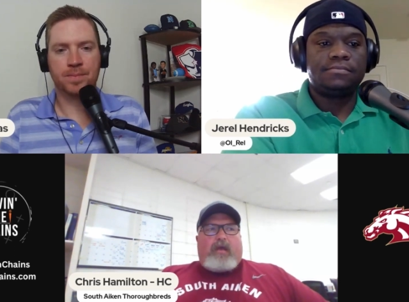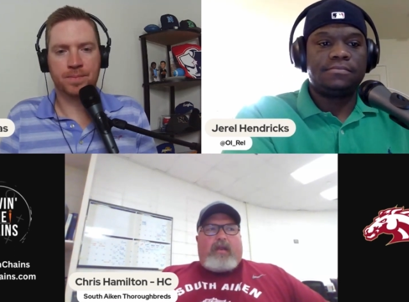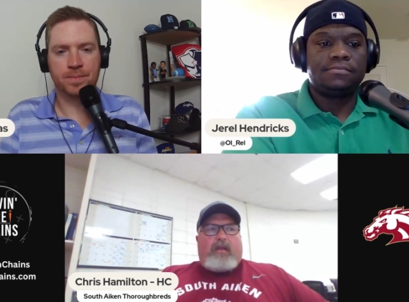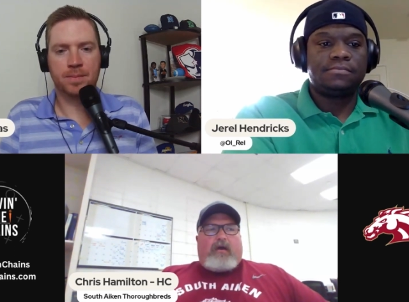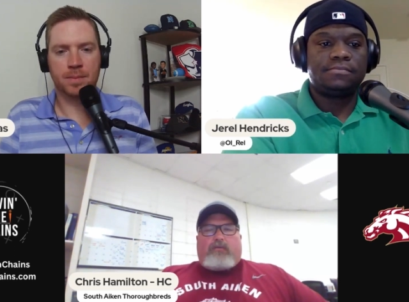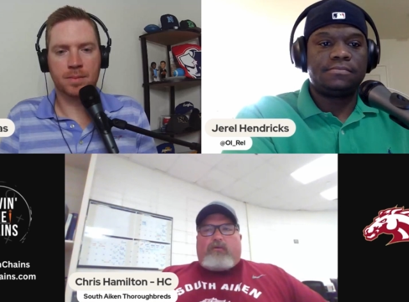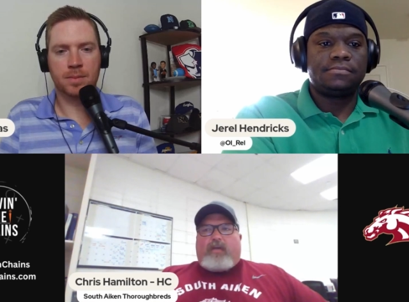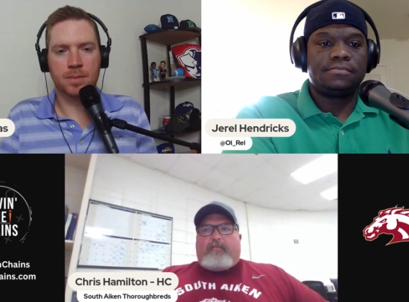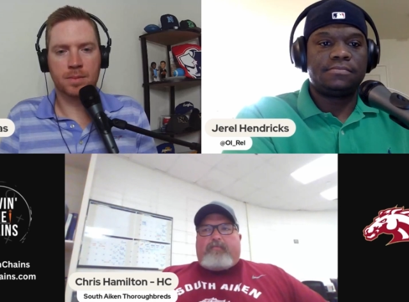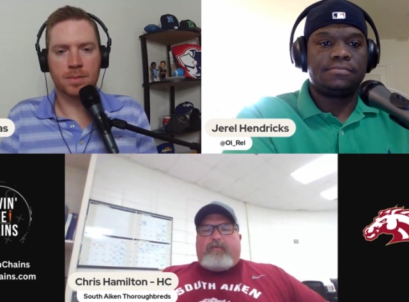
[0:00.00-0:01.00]
Speaker 1: and he also
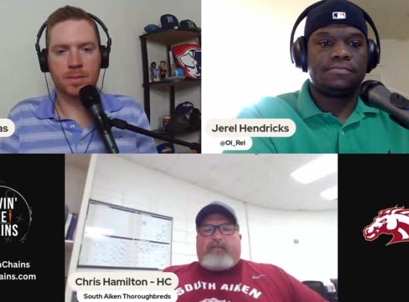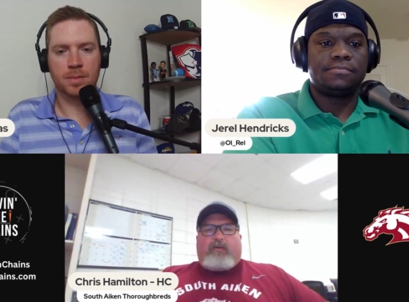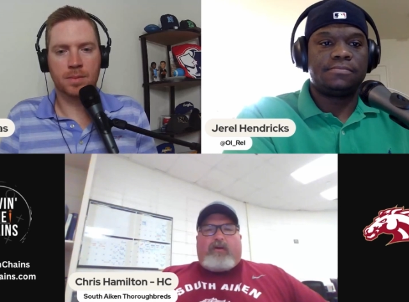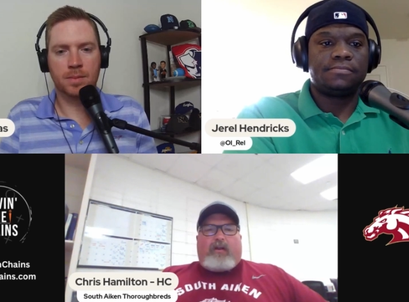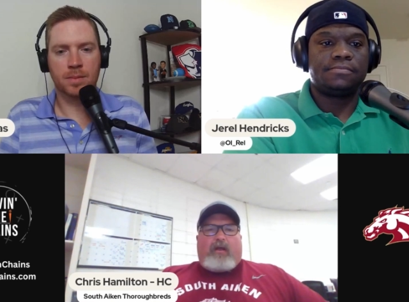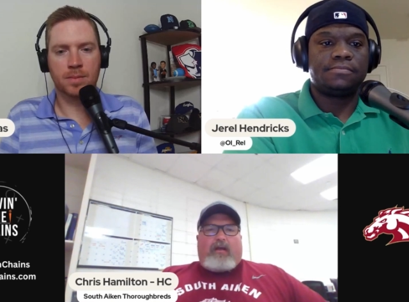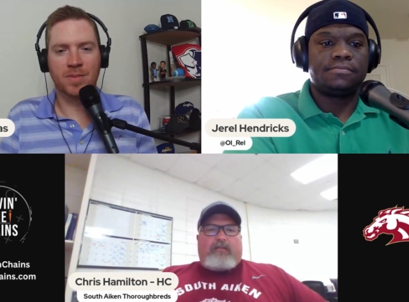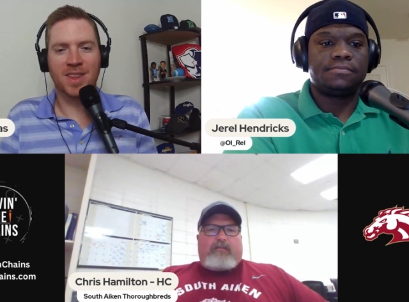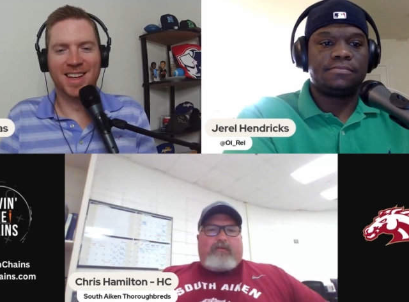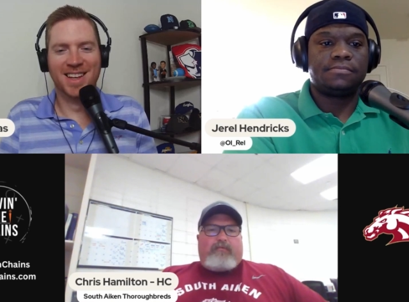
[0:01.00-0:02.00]
keeps me straight a
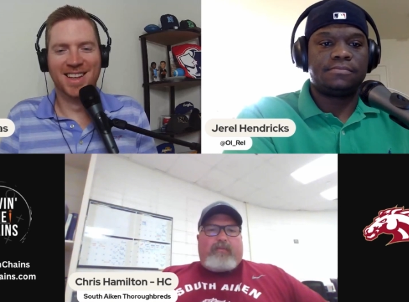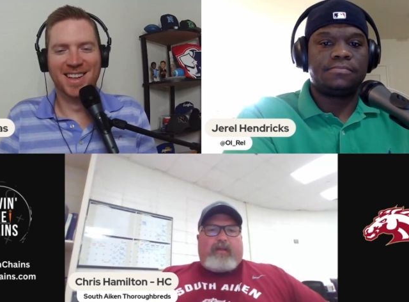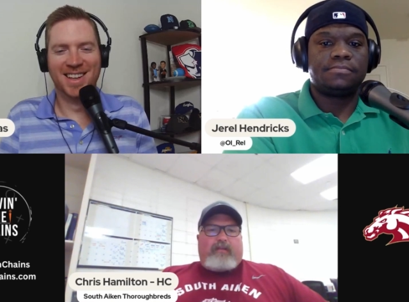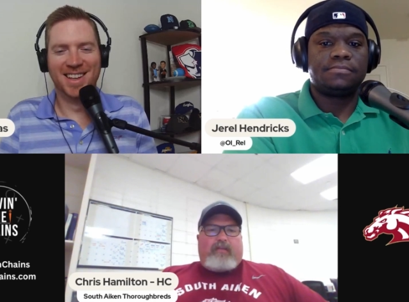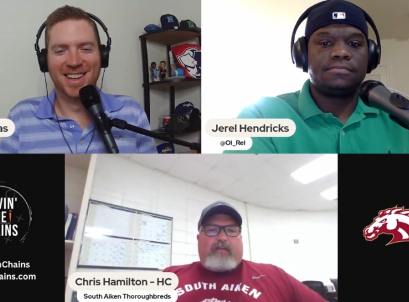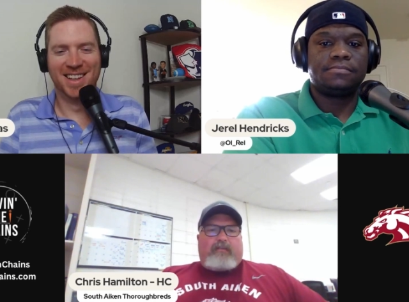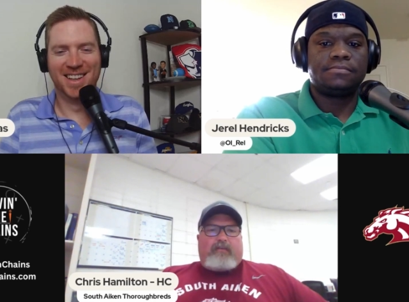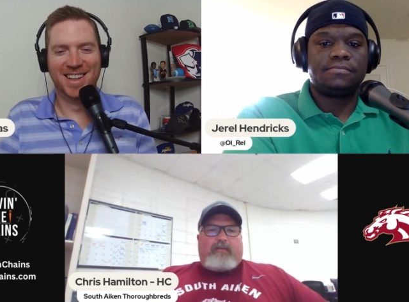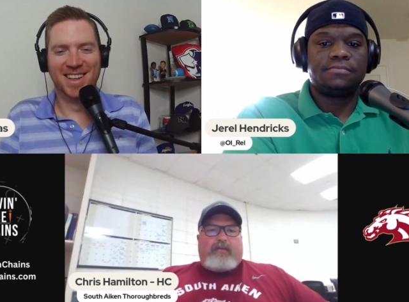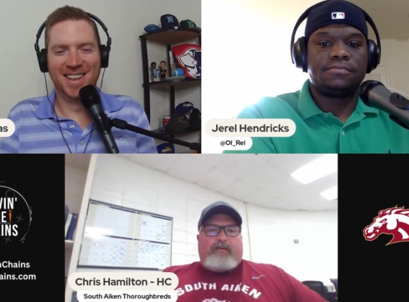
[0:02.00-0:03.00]
lot. So that that's a
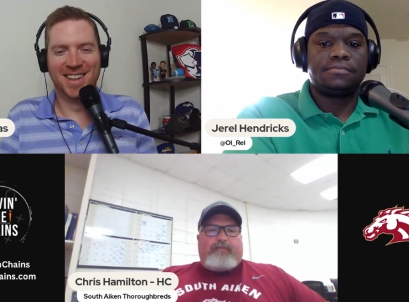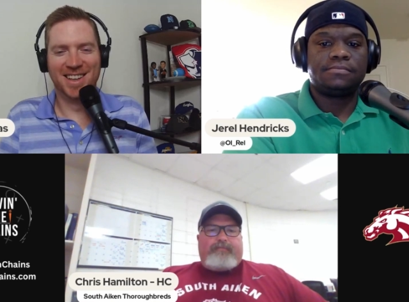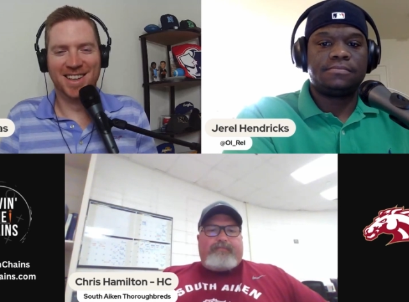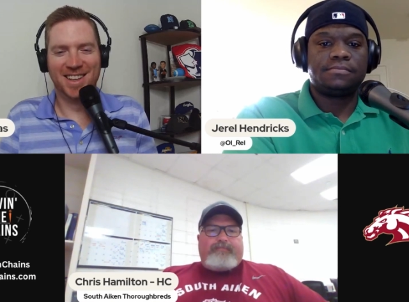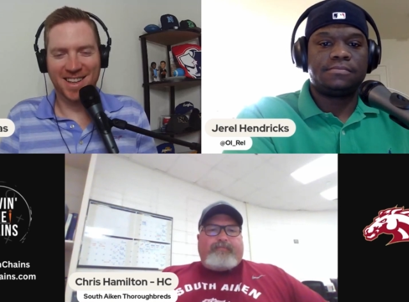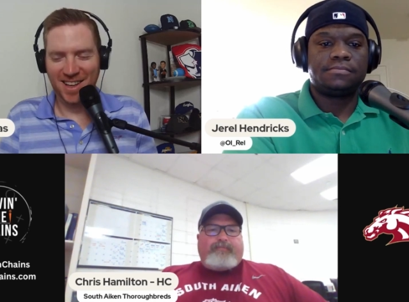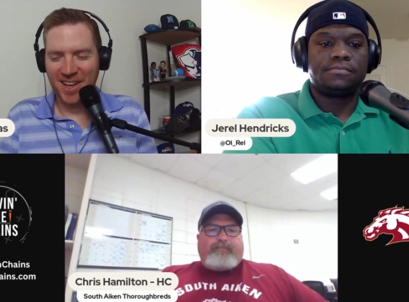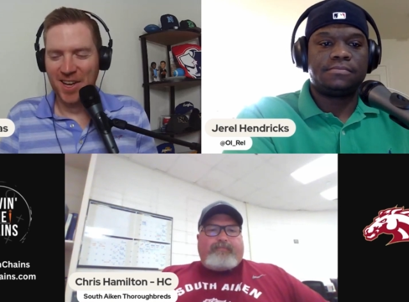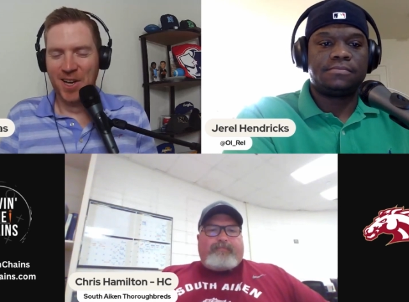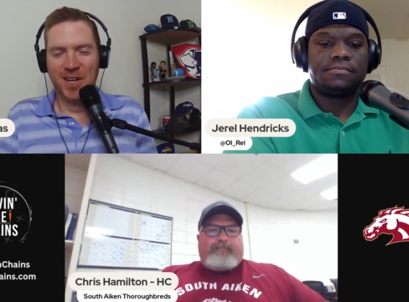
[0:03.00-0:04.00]
good deal.
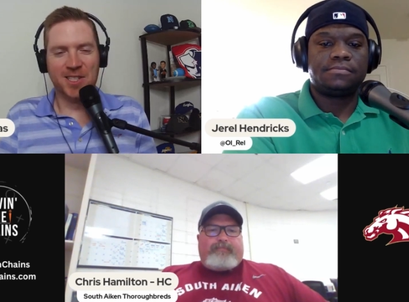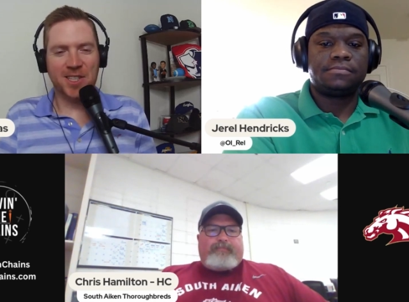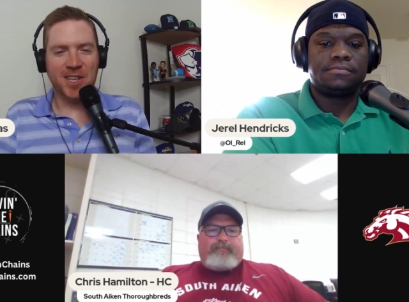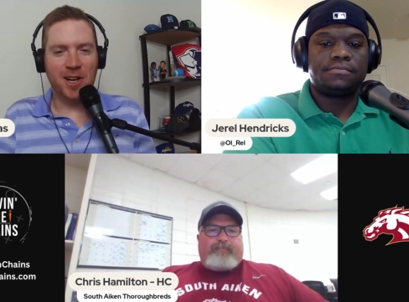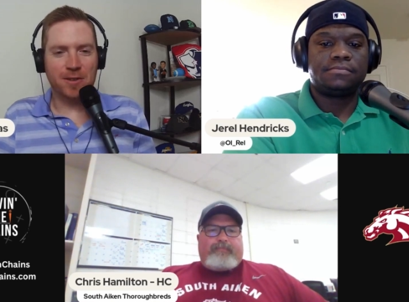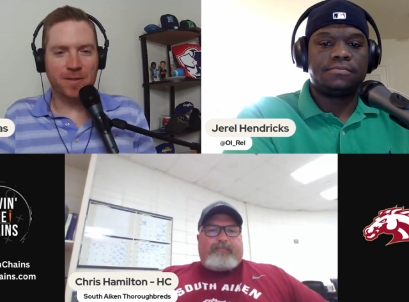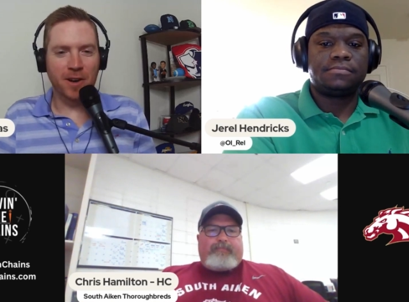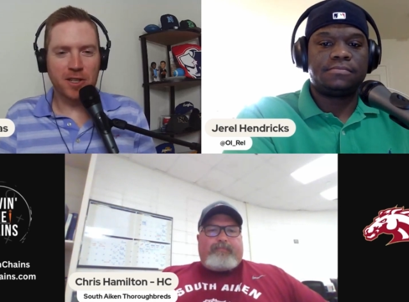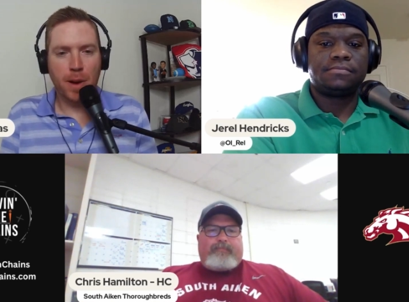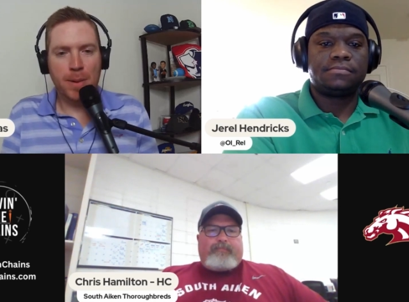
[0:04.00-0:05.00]
Speaker 2: So, Coach, for
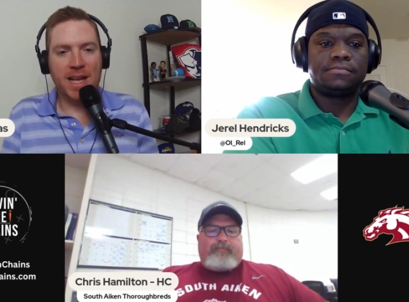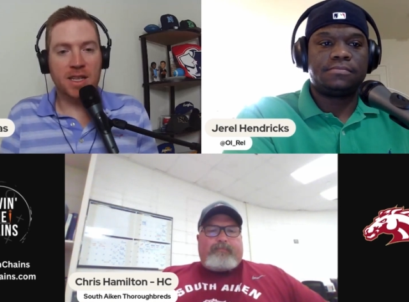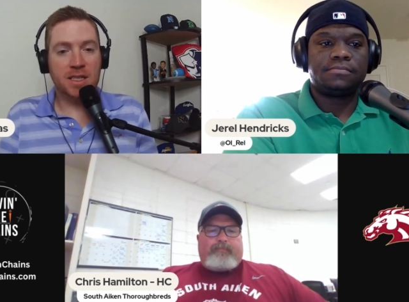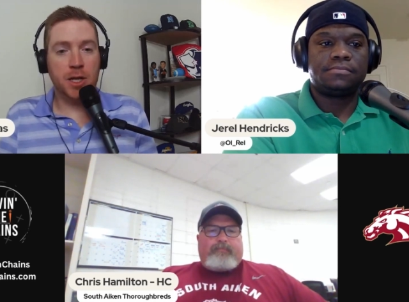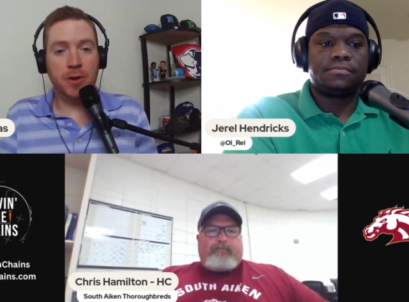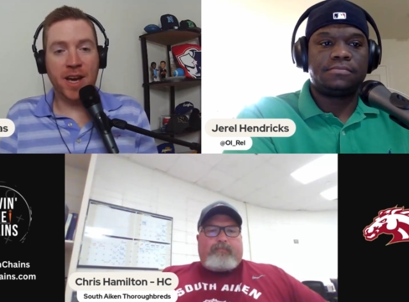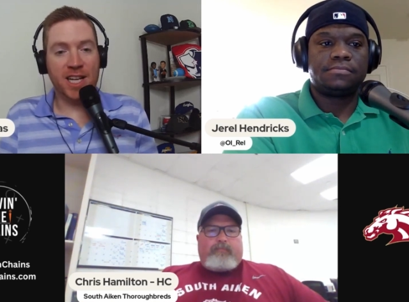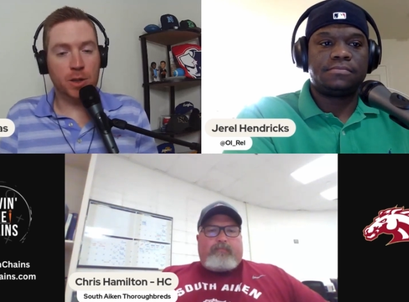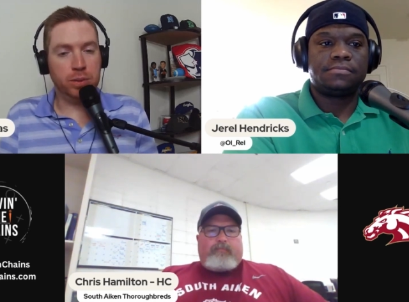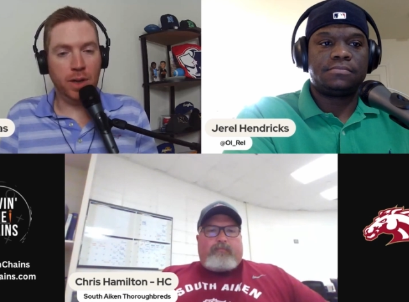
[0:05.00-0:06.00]
folks who maybe haven't seen you
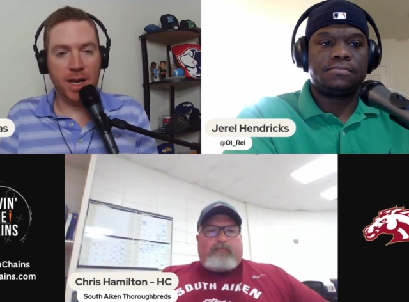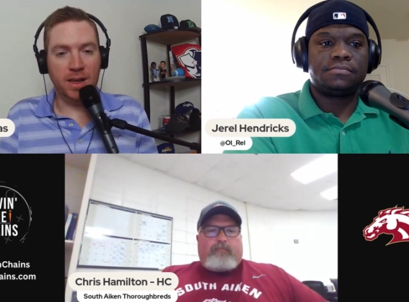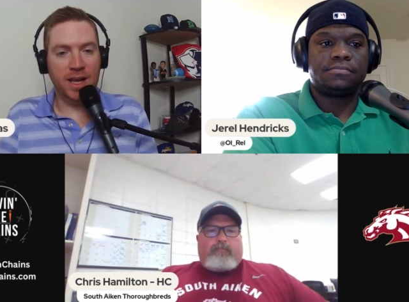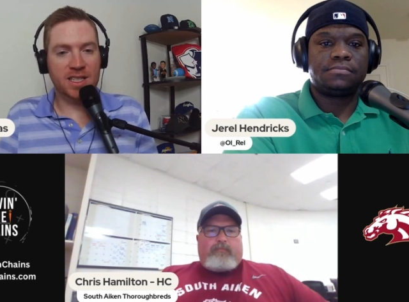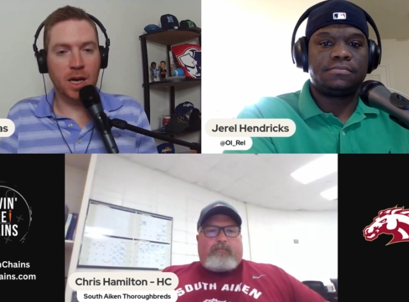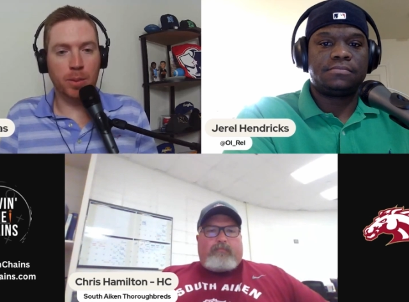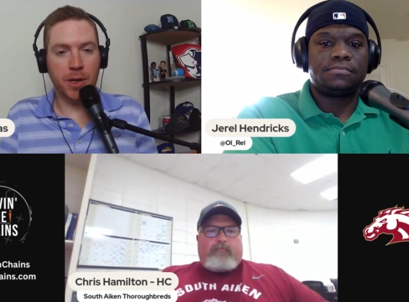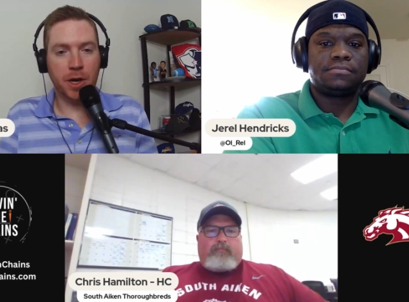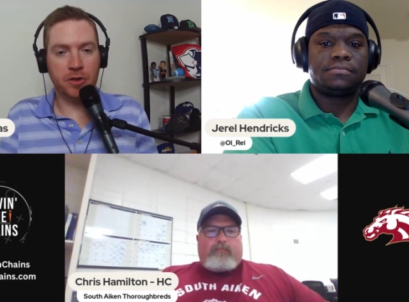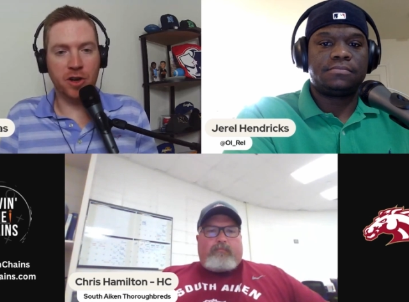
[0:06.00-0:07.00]
guys play the last
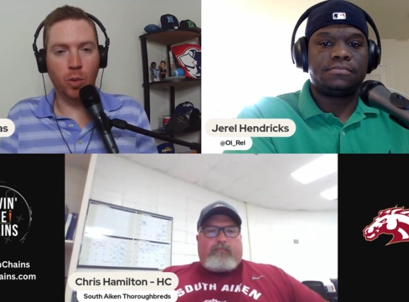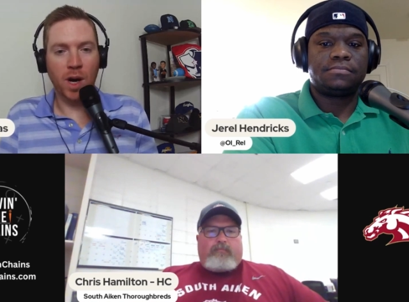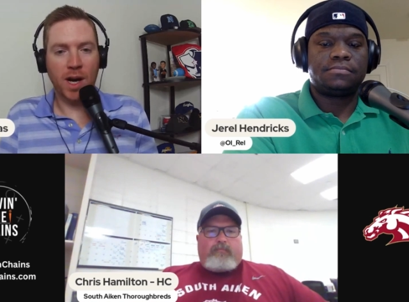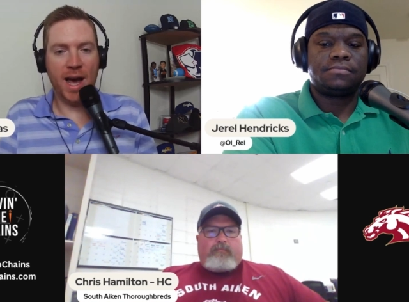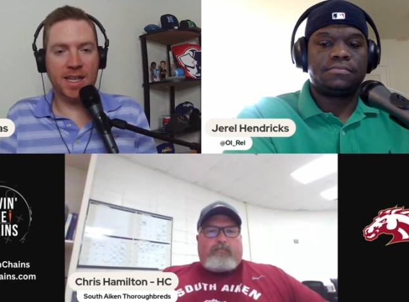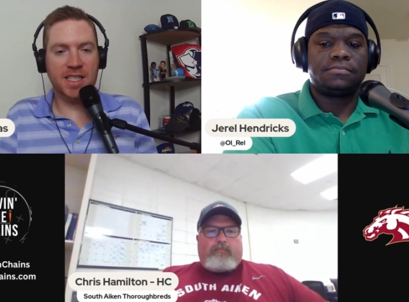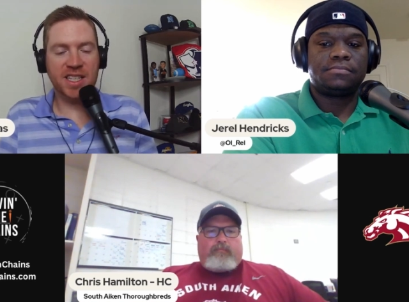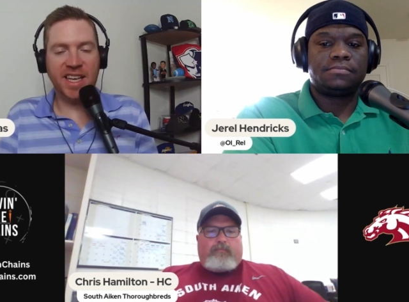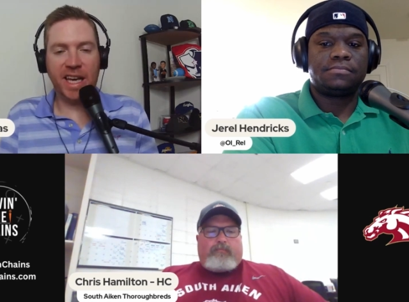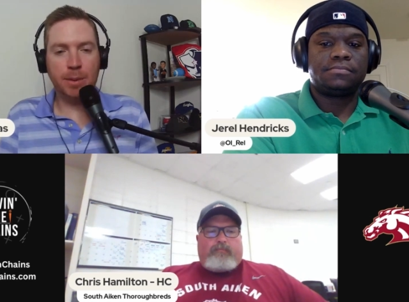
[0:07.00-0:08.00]
couple of years, you know, what kind of
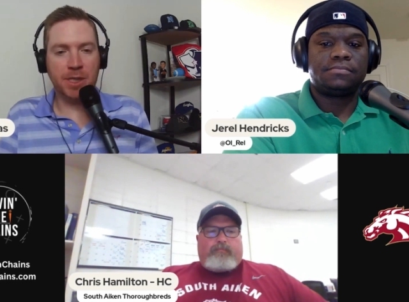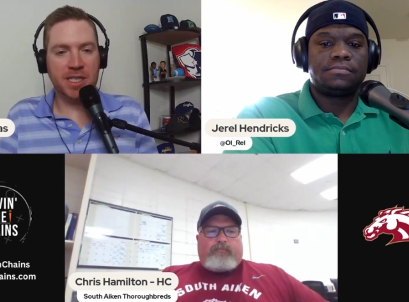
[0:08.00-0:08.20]
schemes